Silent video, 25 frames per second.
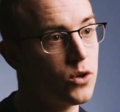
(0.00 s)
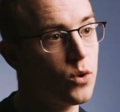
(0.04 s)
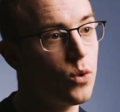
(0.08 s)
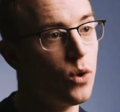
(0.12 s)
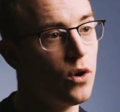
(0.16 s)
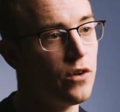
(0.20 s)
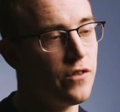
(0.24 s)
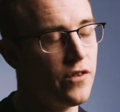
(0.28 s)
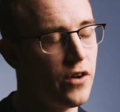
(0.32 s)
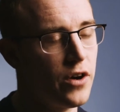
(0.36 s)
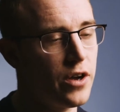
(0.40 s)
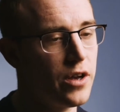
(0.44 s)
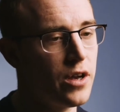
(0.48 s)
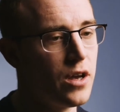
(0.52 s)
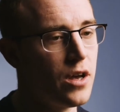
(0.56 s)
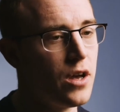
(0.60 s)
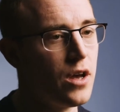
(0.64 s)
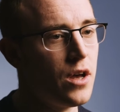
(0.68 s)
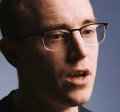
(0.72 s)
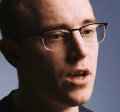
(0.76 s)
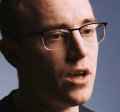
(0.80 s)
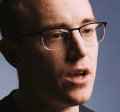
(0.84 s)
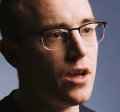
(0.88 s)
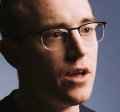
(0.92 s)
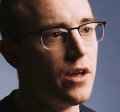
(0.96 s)
that qualify.
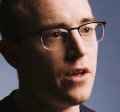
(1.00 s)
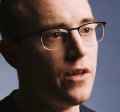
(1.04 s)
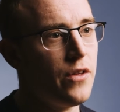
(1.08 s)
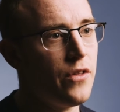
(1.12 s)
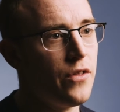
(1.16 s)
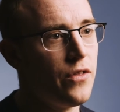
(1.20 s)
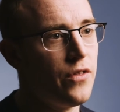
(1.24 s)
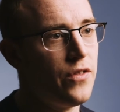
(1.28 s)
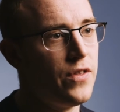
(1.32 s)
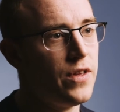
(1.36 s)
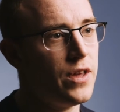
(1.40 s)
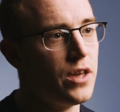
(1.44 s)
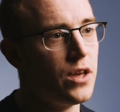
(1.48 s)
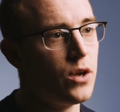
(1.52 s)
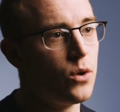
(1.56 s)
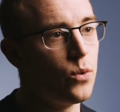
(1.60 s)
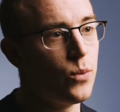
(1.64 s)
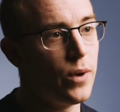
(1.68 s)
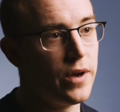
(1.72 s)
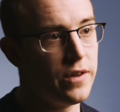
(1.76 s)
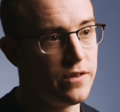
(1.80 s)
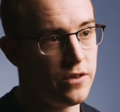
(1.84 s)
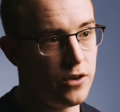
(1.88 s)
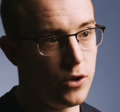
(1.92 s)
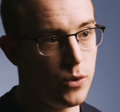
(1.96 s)
The
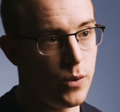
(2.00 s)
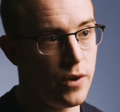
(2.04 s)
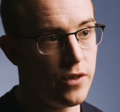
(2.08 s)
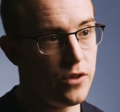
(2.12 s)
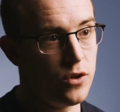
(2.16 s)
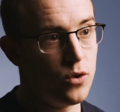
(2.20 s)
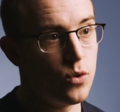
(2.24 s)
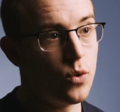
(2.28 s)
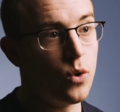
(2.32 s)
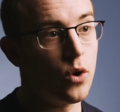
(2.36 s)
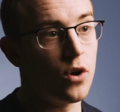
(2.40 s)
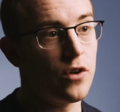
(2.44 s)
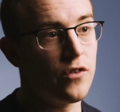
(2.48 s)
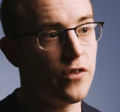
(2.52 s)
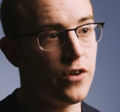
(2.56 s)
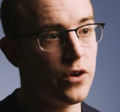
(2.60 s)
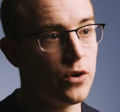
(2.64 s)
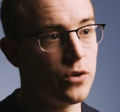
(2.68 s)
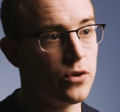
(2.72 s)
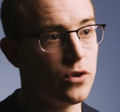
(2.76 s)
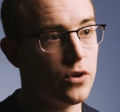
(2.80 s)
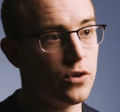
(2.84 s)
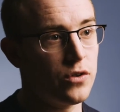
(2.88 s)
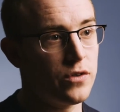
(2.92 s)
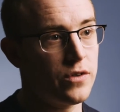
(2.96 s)
way to know whether you qualify
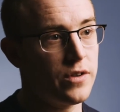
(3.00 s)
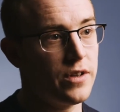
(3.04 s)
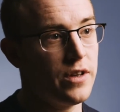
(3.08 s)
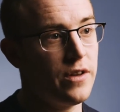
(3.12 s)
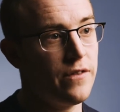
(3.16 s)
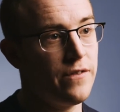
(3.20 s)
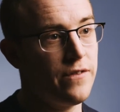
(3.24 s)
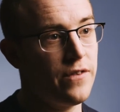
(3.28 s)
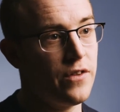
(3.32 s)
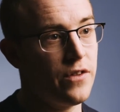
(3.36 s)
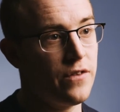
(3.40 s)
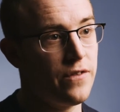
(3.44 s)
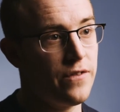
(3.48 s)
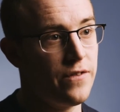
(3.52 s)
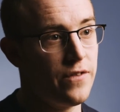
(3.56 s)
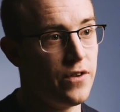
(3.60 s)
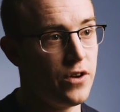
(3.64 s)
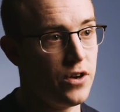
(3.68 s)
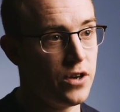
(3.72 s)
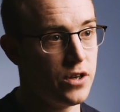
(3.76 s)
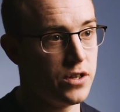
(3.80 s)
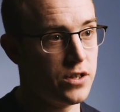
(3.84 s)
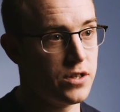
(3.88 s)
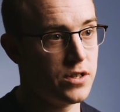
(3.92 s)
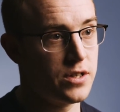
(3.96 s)
or not for the
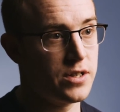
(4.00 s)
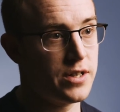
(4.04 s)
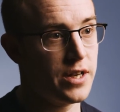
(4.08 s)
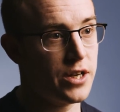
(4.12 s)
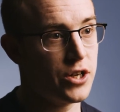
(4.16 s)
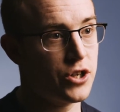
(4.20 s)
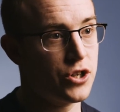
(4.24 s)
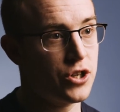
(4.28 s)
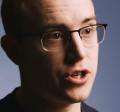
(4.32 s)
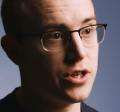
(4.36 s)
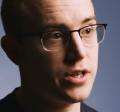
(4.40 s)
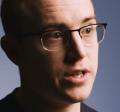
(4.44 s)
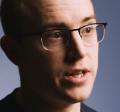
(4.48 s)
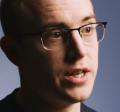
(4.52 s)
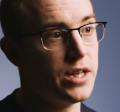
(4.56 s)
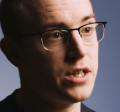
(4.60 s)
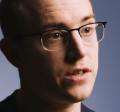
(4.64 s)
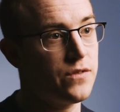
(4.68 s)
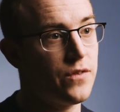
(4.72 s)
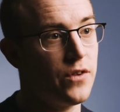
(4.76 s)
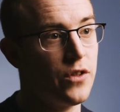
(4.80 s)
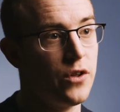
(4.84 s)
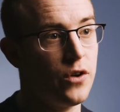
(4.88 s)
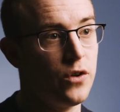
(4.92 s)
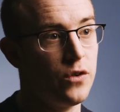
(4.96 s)
first section is
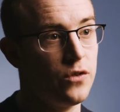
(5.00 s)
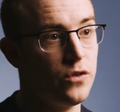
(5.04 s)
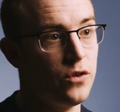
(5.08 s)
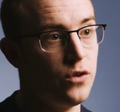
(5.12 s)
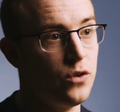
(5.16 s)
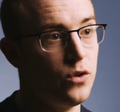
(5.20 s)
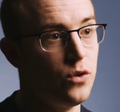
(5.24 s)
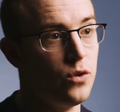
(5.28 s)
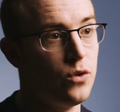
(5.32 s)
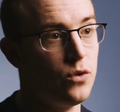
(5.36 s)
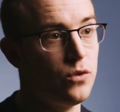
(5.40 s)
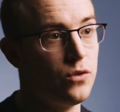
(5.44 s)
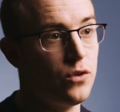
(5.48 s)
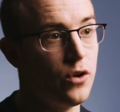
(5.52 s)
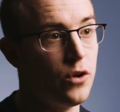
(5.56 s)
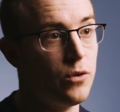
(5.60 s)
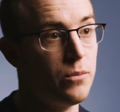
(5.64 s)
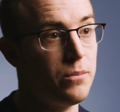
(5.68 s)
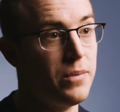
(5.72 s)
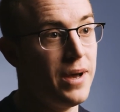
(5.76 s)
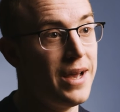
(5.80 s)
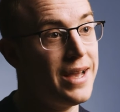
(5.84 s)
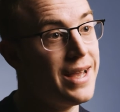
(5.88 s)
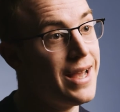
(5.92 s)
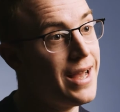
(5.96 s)
for those who
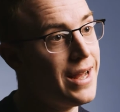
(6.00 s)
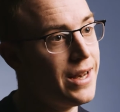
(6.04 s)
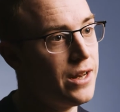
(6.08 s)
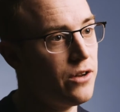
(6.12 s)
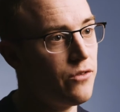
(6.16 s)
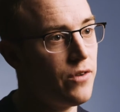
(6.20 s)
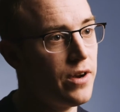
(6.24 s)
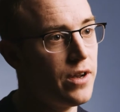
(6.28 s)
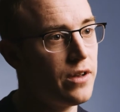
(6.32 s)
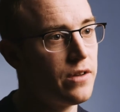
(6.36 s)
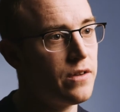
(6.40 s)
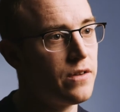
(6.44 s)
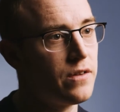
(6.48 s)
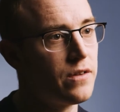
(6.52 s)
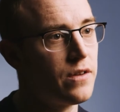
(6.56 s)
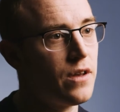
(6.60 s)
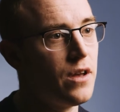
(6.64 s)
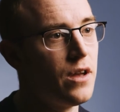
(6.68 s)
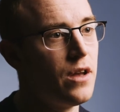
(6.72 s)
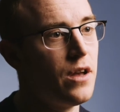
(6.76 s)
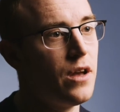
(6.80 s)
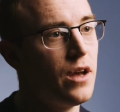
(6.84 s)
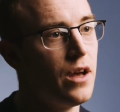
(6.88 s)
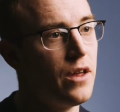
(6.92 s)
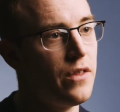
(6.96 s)
don't pay any rates,
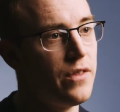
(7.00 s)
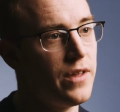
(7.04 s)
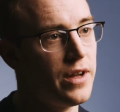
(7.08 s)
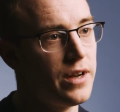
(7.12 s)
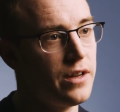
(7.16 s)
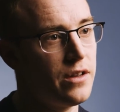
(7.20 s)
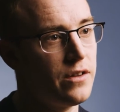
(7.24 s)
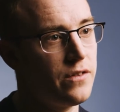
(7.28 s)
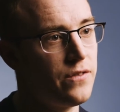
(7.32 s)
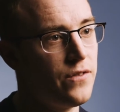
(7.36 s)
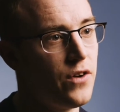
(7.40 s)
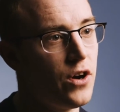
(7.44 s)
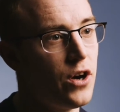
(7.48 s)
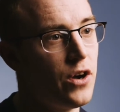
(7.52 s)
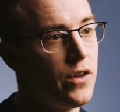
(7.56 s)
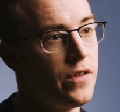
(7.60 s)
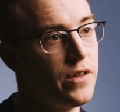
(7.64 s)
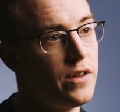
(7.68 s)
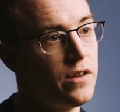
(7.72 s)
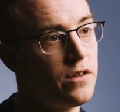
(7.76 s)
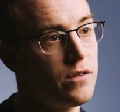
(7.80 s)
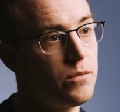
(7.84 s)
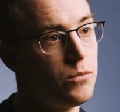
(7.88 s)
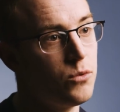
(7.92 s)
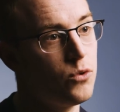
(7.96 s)
and that is via
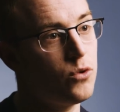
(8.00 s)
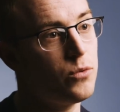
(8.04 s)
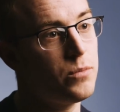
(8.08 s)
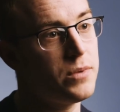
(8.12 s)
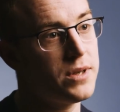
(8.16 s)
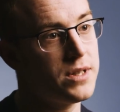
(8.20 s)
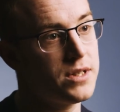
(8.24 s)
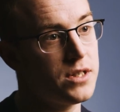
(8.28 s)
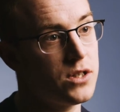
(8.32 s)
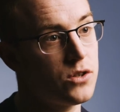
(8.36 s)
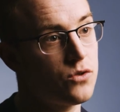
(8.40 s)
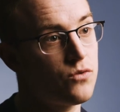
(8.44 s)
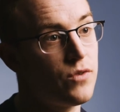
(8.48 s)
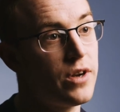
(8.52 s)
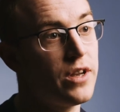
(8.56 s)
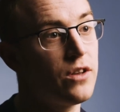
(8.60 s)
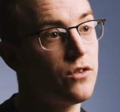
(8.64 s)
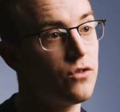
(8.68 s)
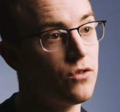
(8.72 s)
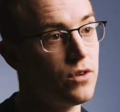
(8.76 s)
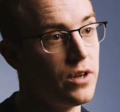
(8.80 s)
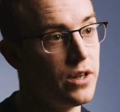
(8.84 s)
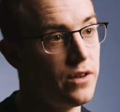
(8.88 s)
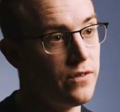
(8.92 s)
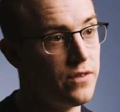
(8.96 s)
the small business
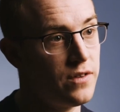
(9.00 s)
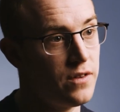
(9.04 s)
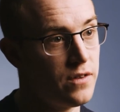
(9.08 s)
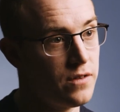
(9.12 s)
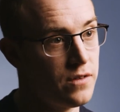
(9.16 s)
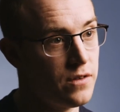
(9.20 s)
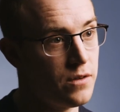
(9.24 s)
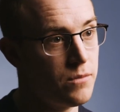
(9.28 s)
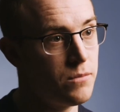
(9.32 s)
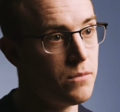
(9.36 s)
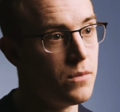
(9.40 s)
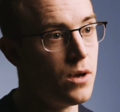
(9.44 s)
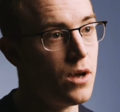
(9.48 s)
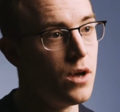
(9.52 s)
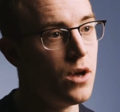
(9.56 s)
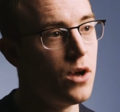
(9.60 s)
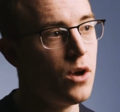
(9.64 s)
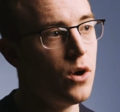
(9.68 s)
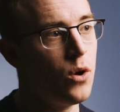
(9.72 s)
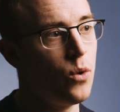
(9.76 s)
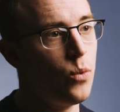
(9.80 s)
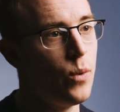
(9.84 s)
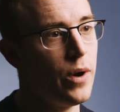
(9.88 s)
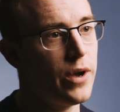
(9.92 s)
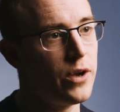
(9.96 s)
rates relief system,
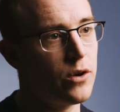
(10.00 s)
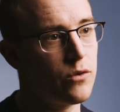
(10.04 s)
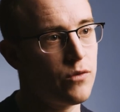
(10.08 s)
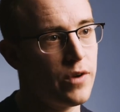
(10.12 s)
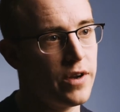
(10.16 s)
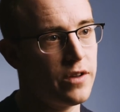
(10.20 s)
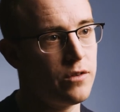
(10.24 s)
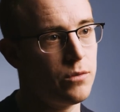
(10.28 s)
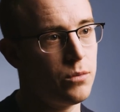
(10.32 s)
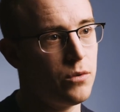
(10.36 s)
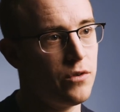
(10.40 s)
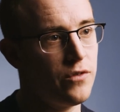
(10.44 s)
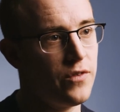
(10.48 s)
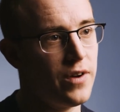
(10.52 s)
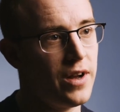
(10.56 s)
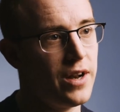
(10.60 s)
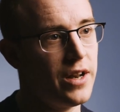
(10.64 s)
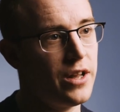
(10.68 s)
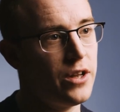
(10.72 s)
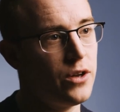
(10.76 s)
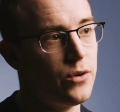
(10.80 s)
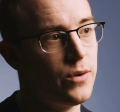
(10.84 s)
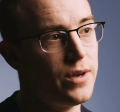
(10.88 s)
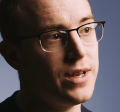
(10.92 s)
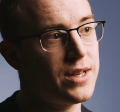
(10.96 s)
where your rateable
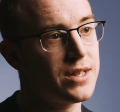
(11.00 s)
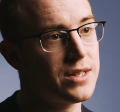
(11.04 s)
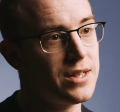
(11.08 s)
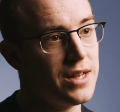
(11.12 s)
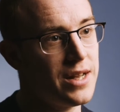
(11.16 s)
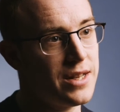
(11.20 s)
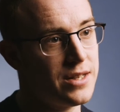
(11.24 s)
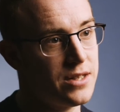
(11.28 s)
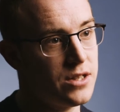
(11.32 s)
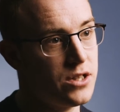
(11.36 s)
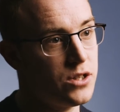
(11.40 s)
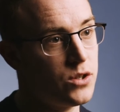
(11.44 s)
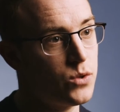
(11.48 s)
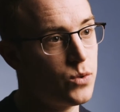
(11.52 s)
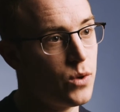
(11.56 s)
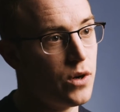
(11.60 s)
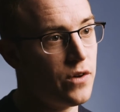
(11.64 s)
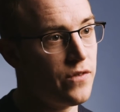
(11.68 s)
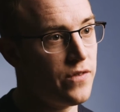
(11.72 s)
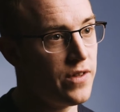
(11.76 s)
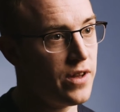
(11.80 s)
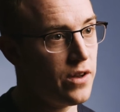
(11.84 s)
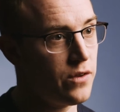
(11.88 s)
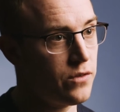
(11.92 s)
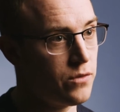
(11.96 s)
value is less than
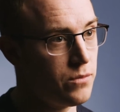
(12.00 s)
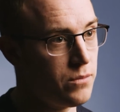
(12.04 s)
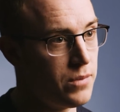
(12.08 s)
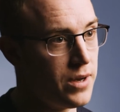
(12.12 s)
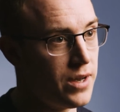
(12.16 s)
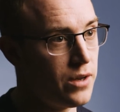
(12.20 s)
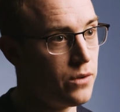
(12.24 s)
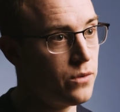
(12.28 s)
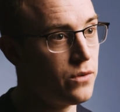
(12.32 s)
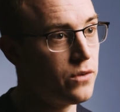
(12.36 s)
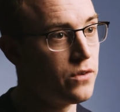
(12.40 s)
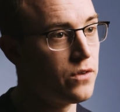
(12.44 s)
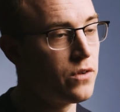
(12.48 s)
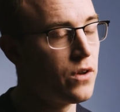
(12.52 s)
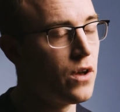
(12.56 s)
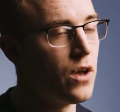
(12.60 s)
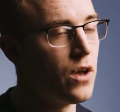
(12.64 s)
£12,000.